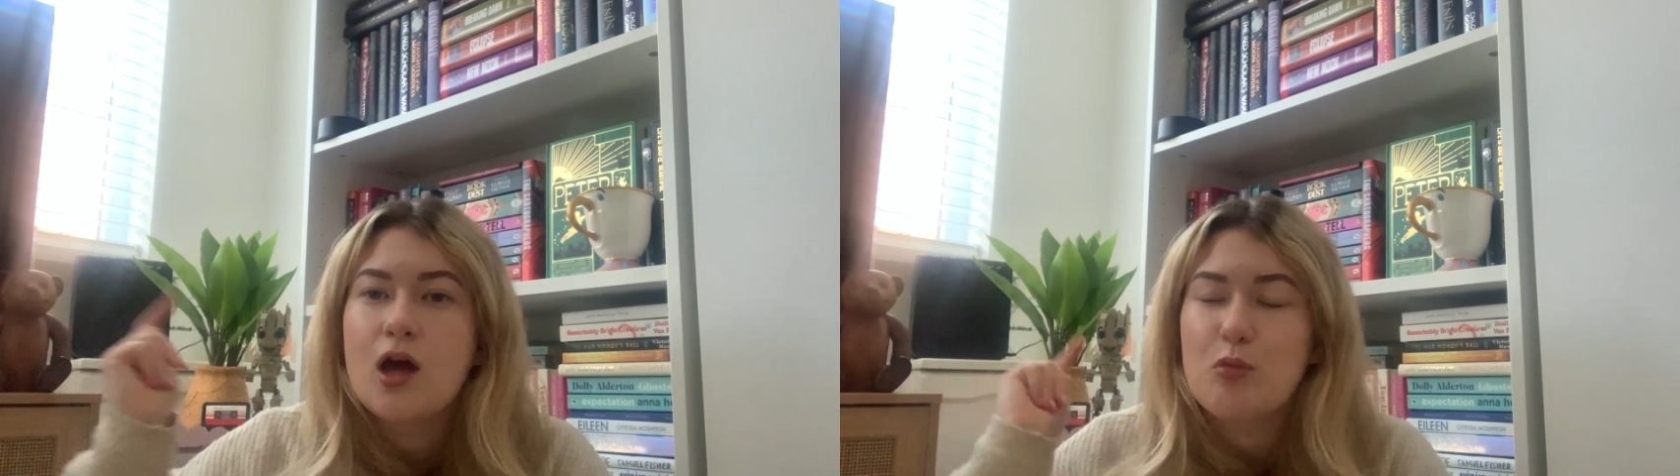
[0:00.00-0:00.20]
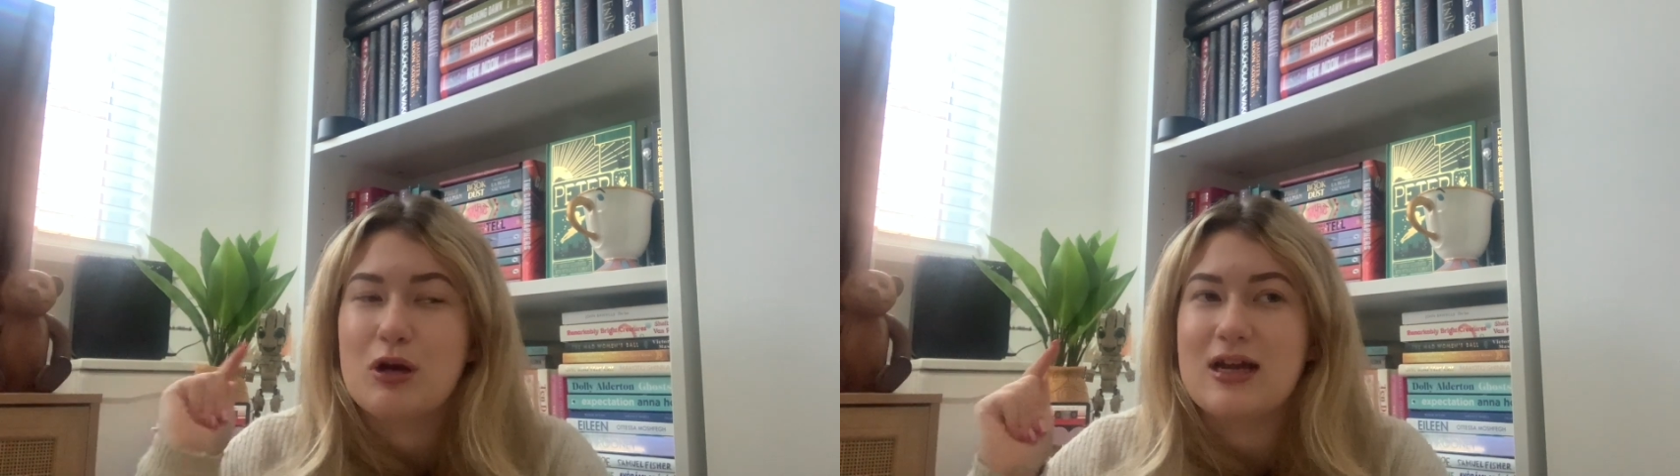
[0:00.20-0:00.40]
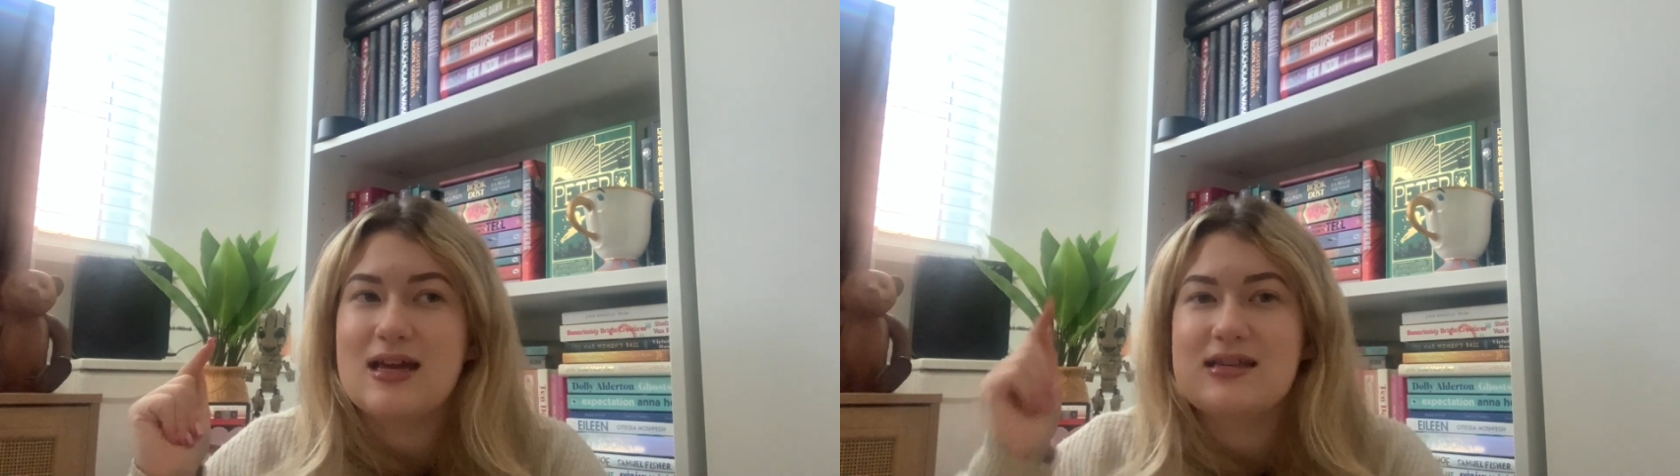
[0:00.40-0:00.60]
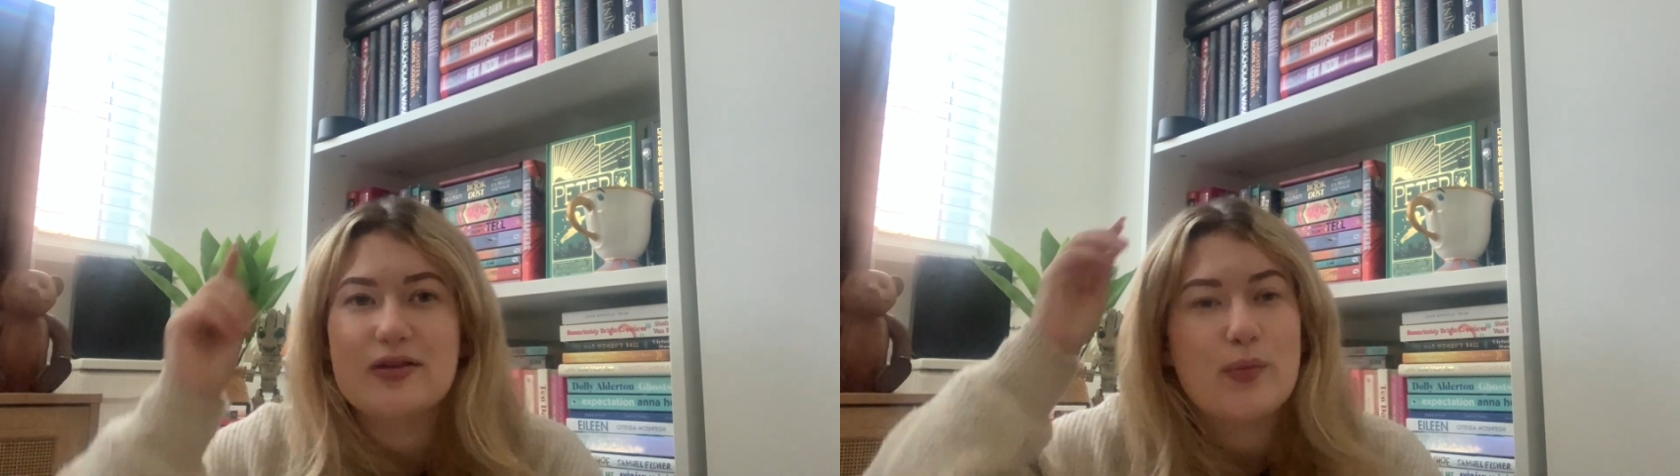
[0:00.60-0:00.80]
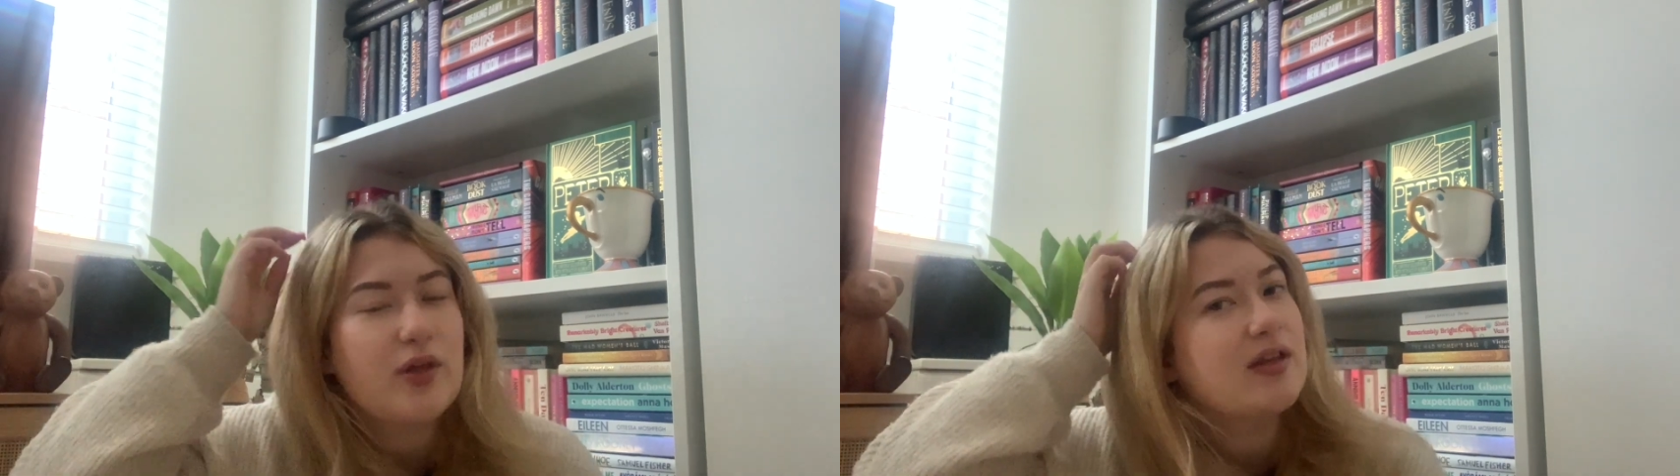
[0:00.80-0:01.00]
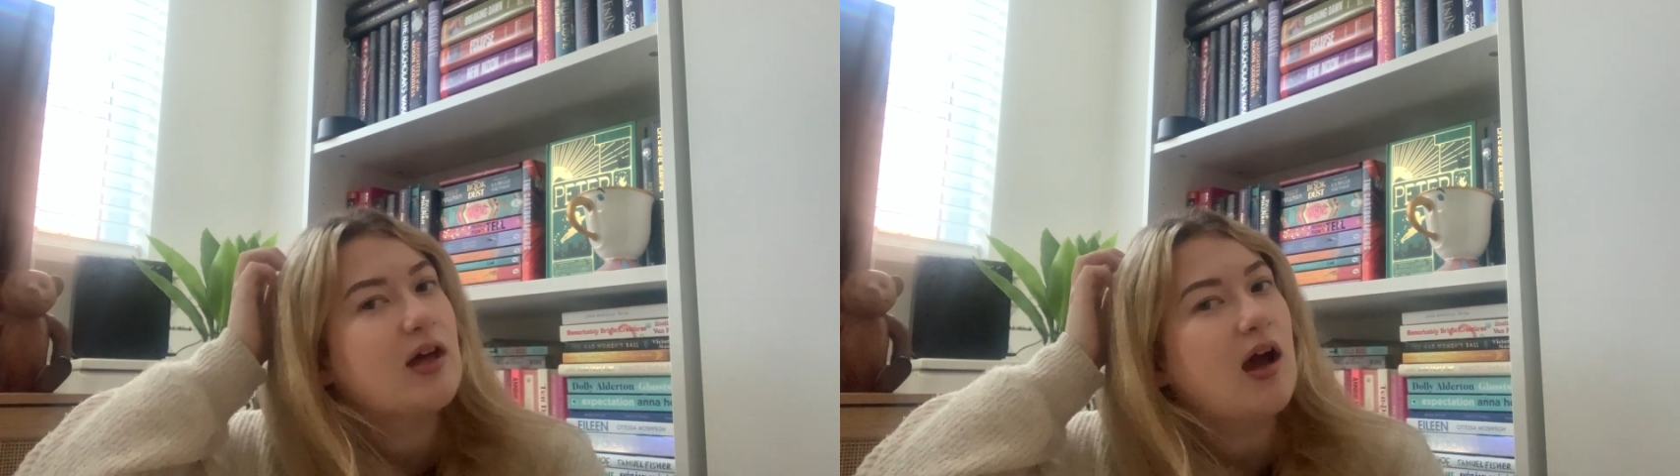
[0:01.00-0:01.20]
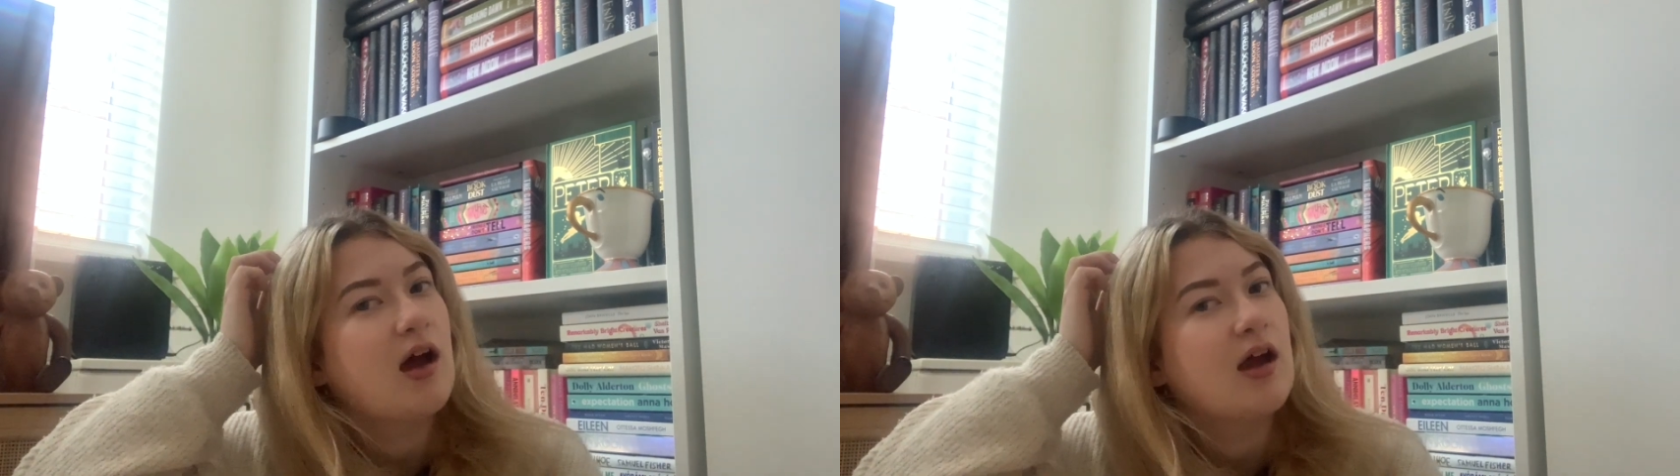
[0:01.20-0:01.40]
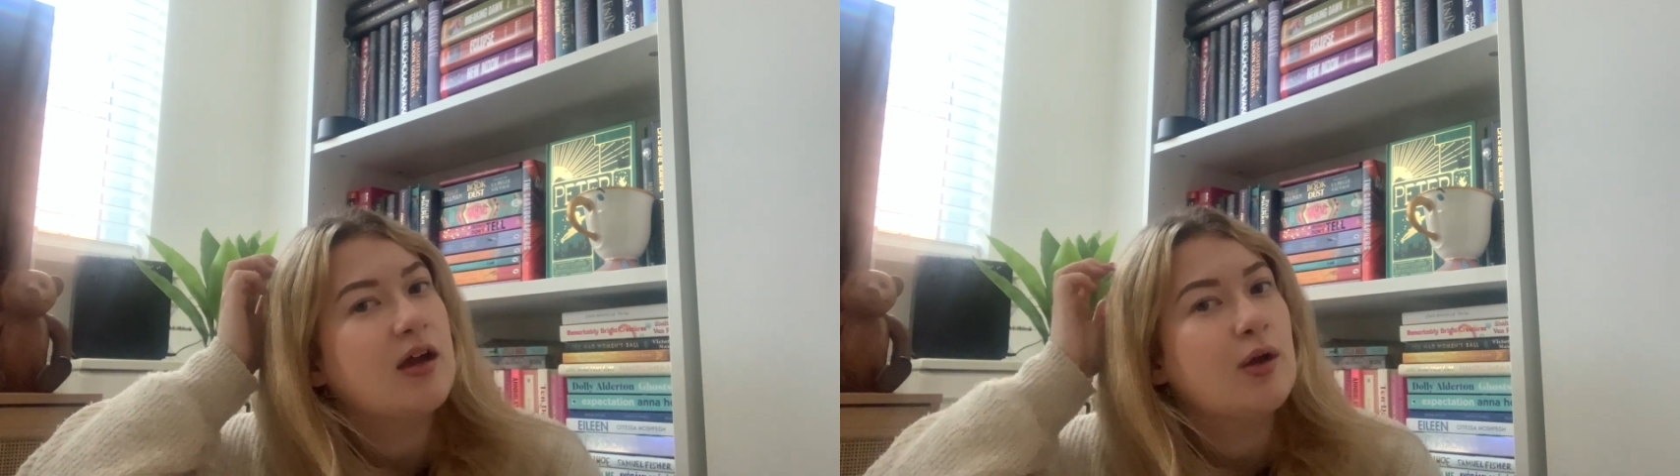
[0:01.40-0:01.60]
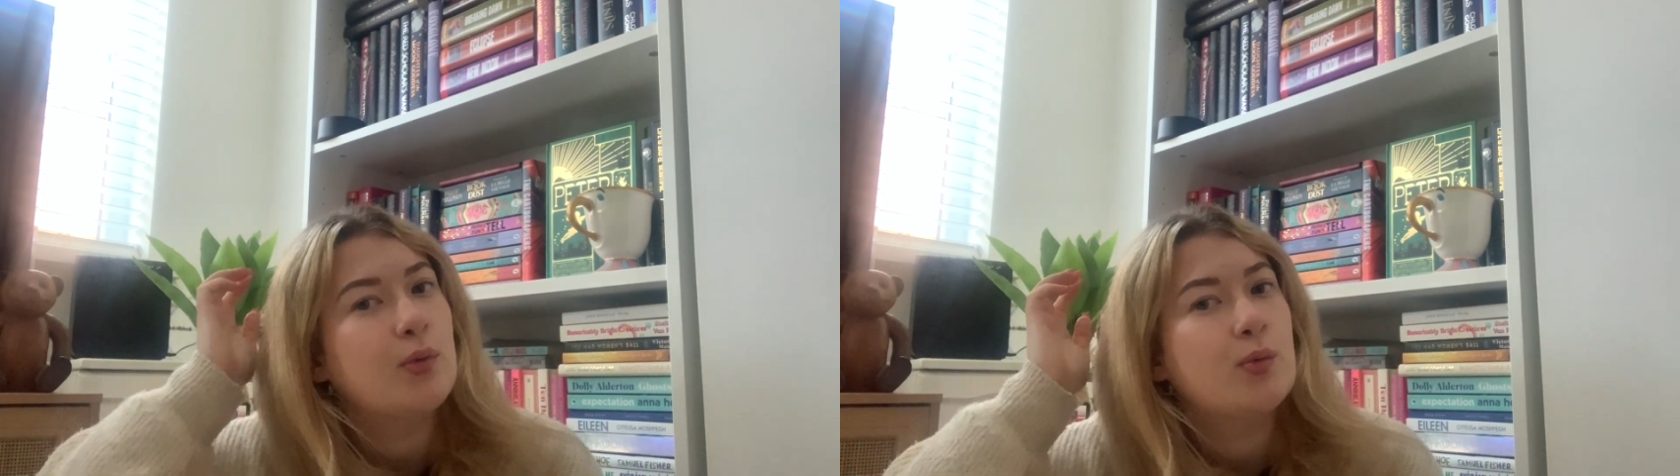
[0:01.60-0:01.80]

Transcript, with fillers: But it is something that I